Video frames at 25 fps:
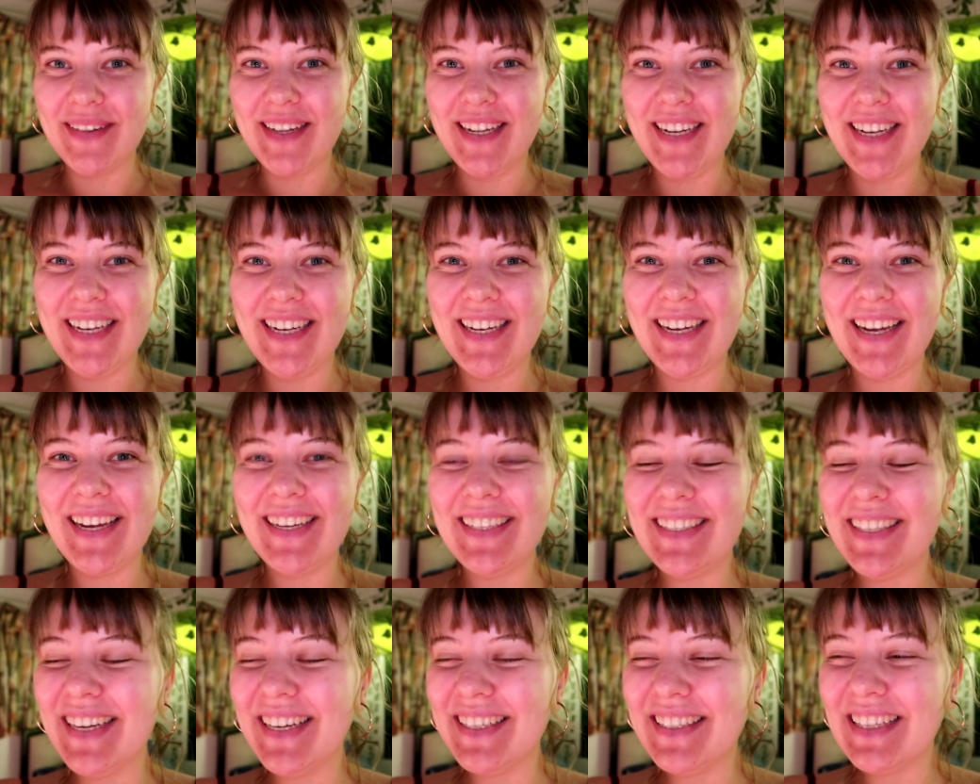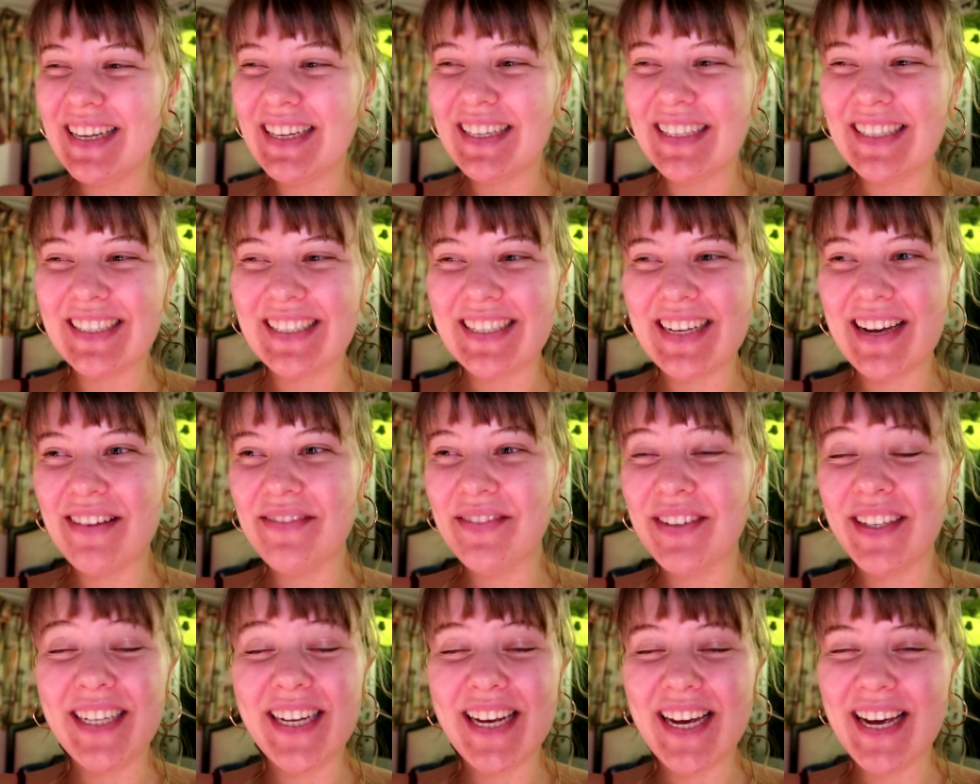TikToks
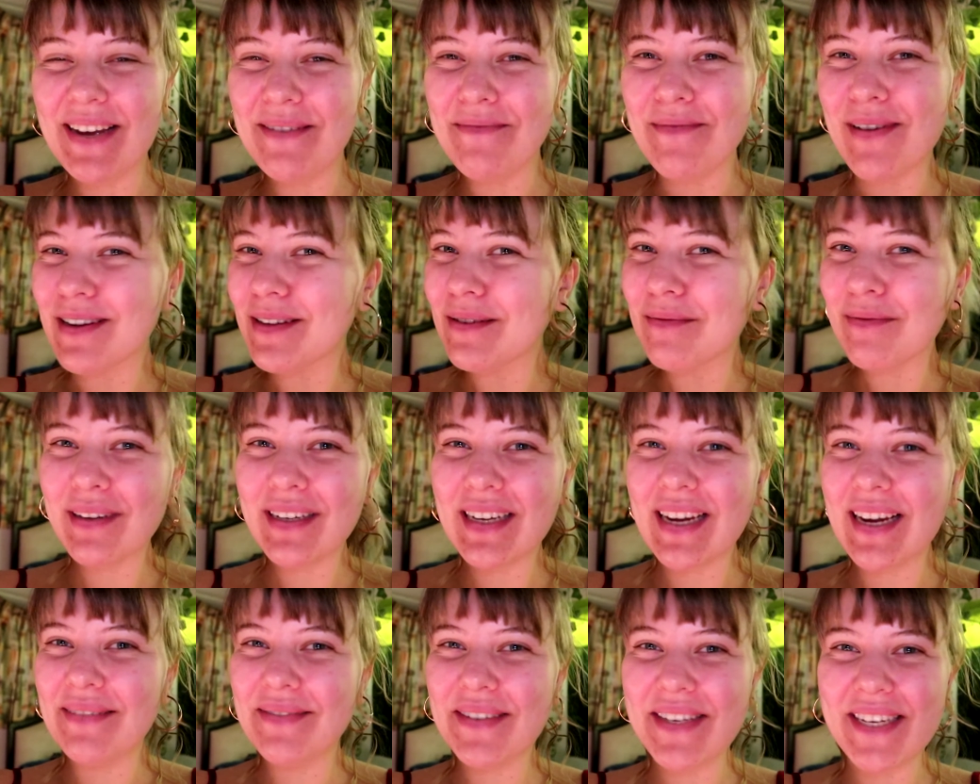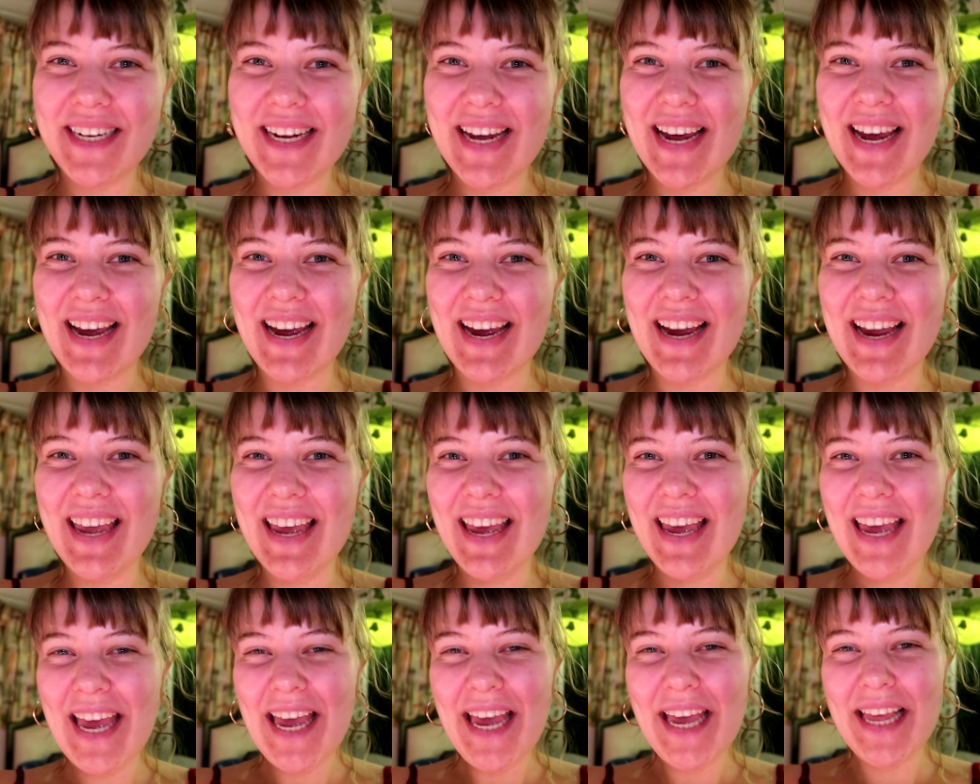every day, multiple times a day.
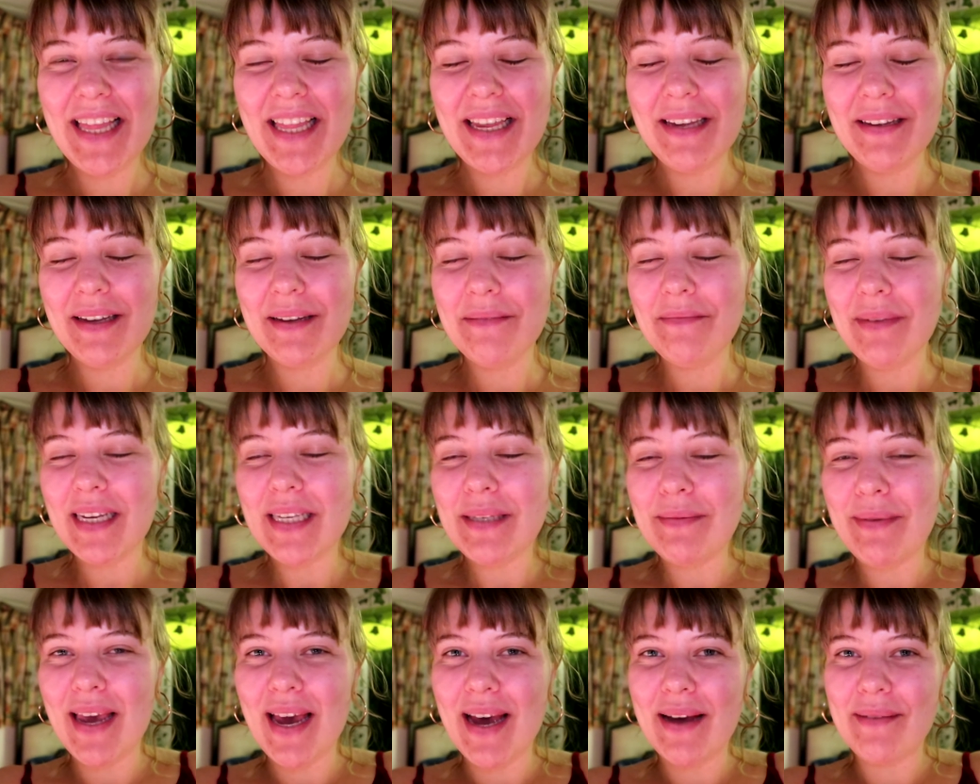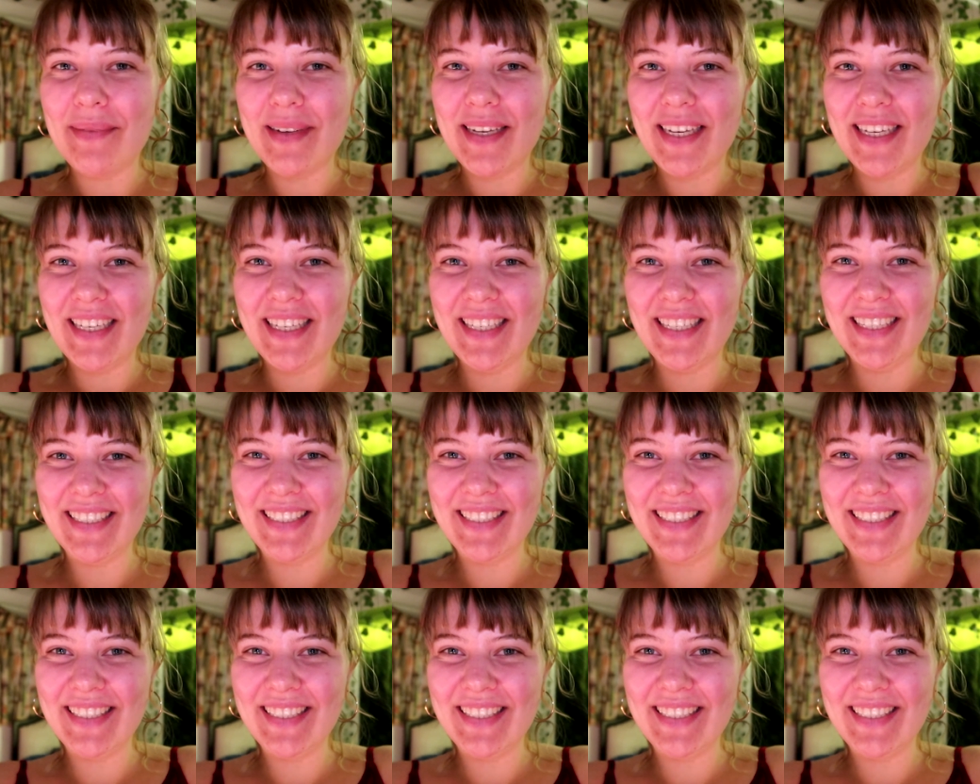It makes me happy.